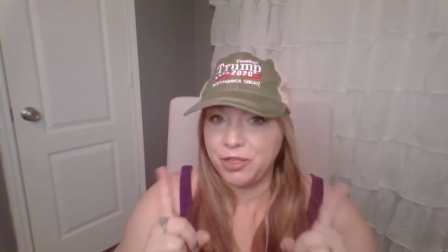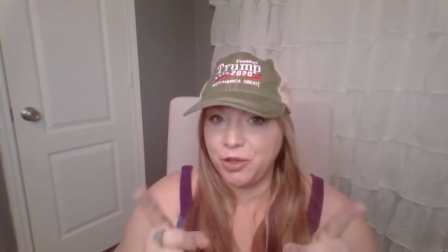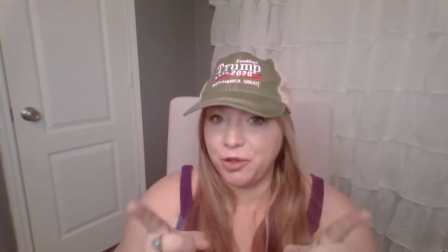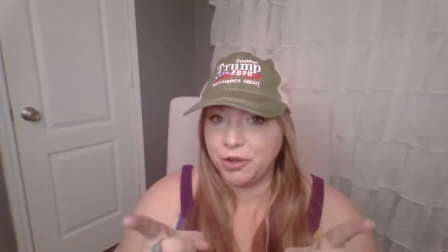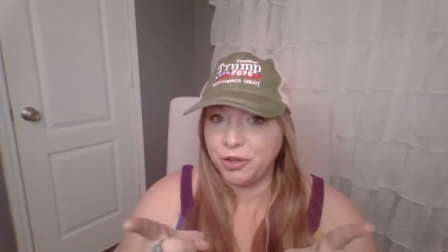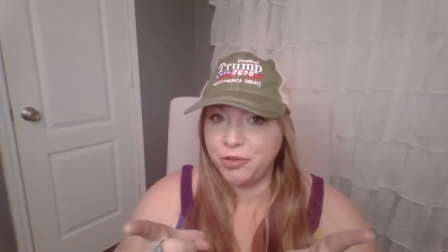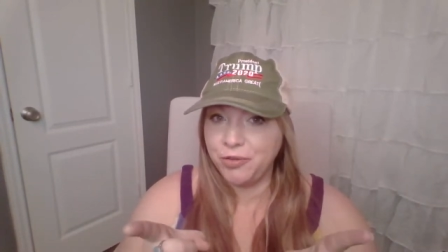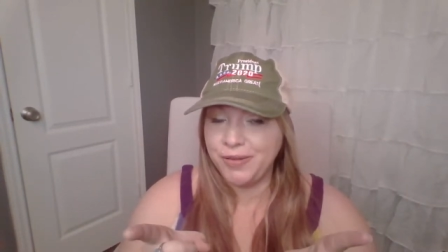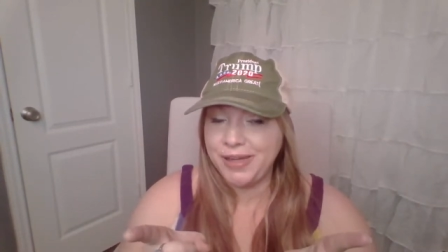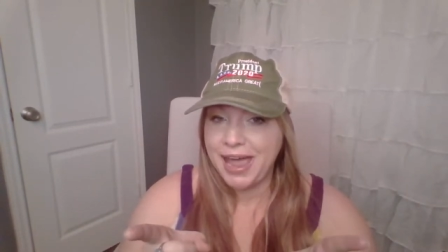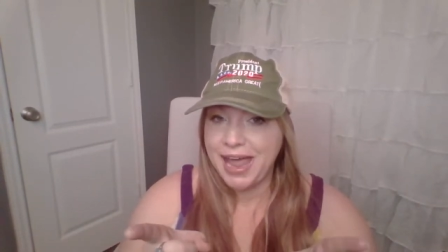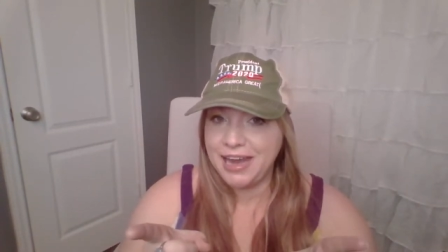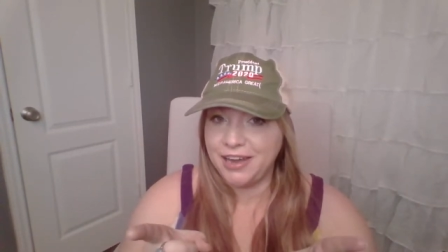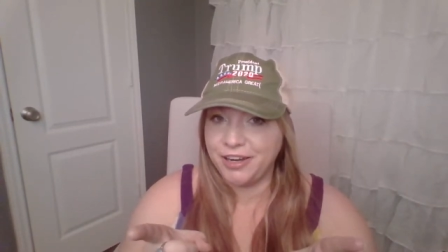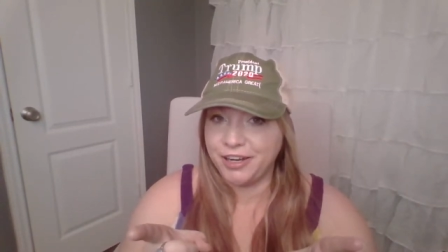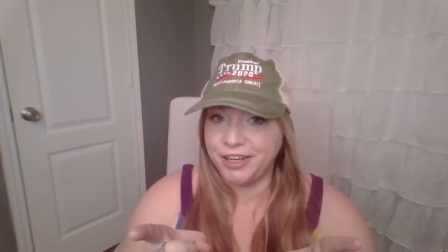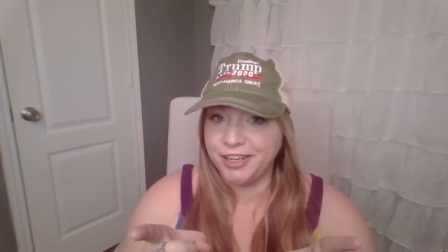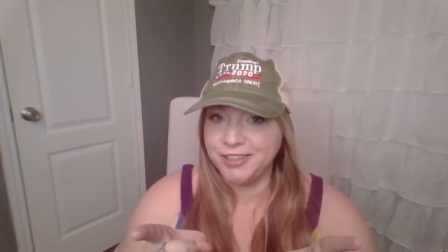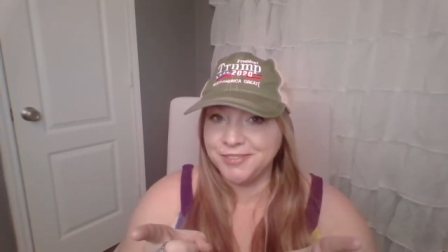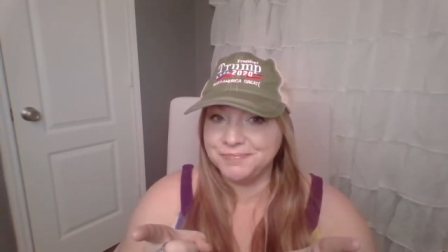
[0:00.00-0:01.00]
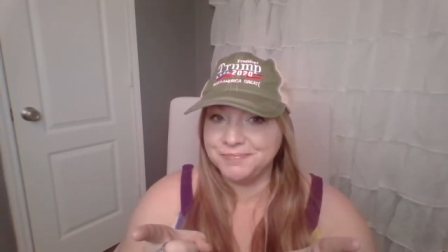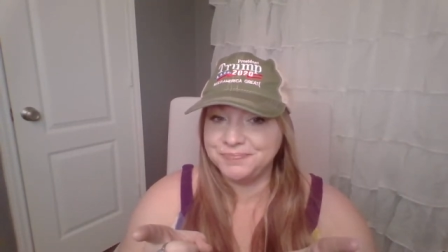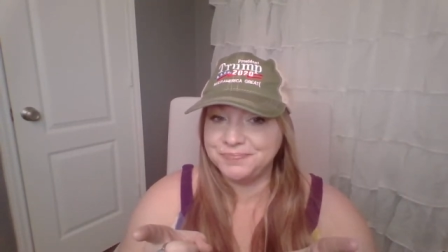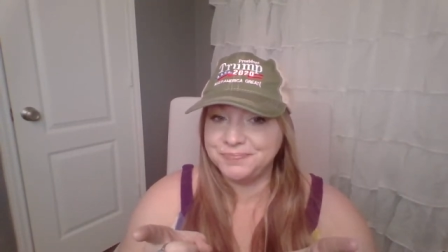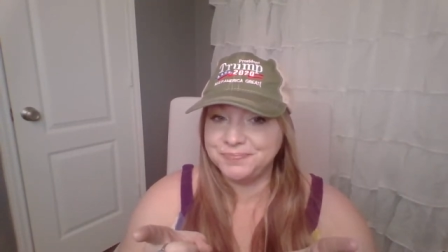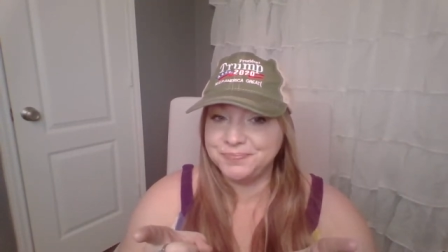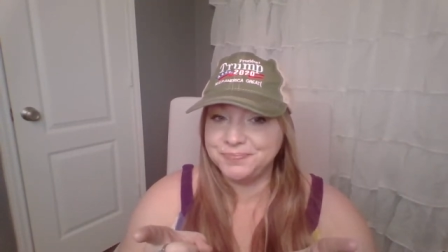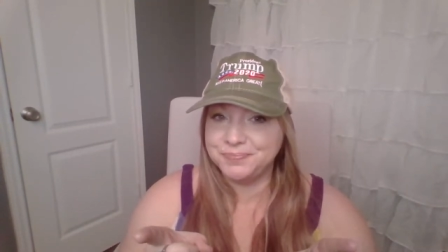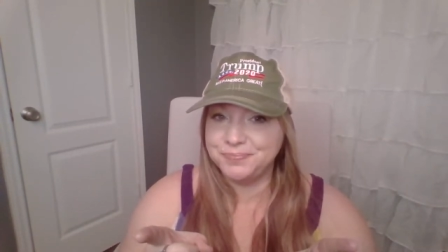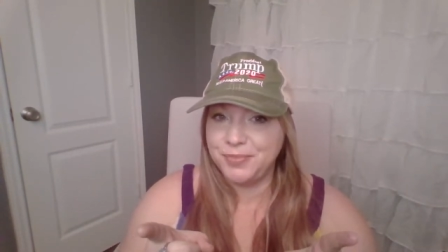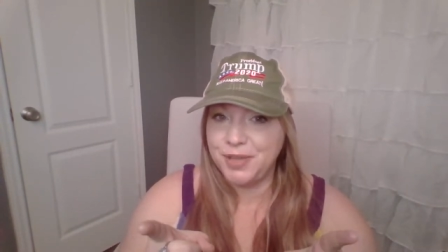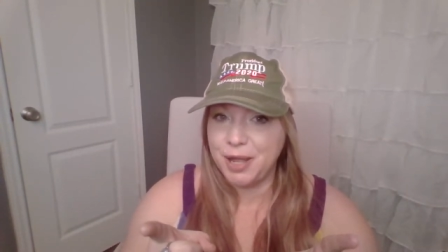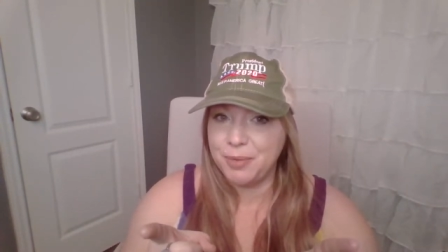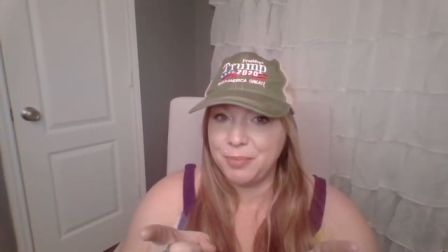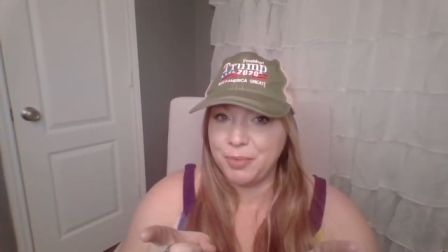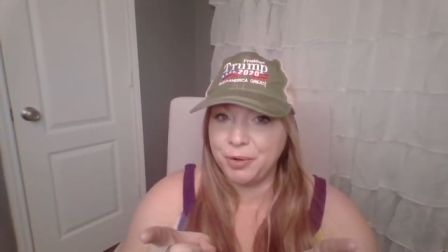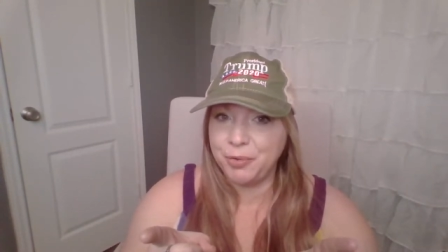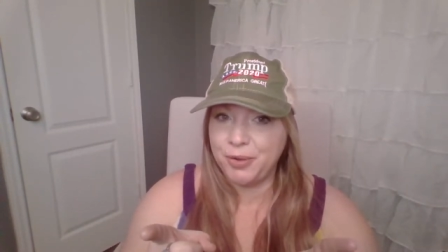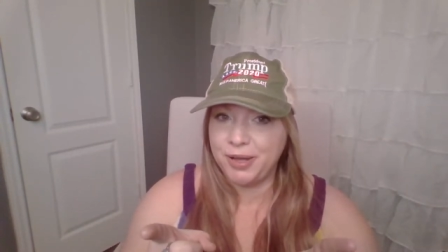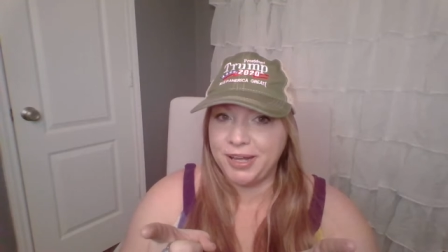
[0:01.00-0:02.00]
your creator,
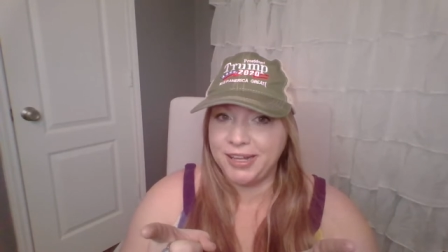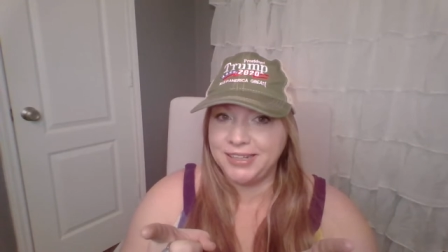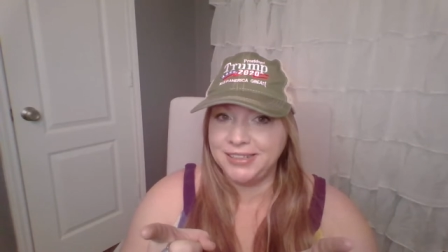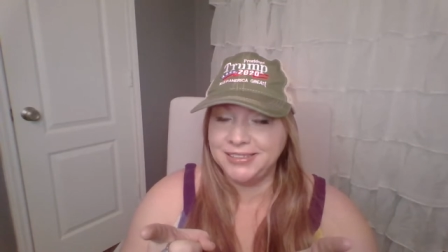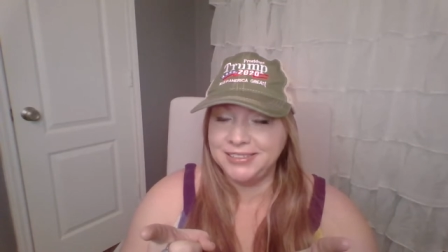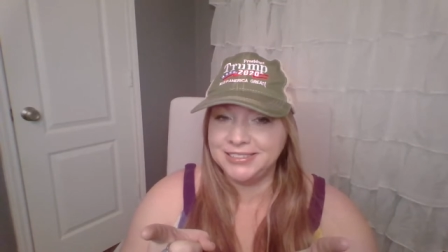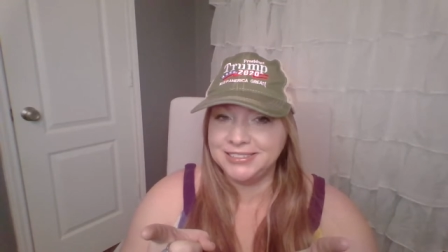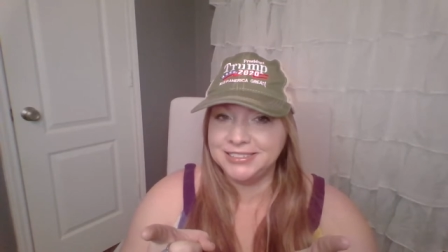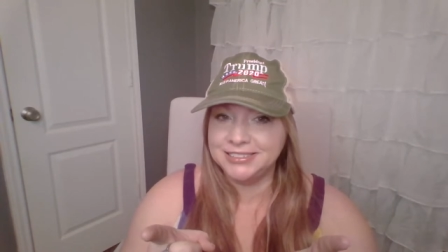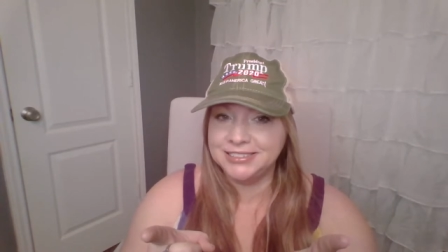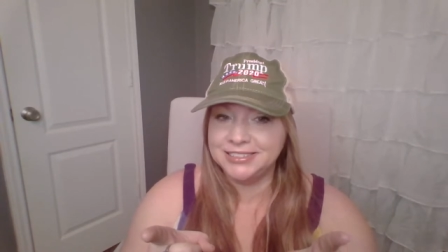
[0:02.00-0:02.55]
number one.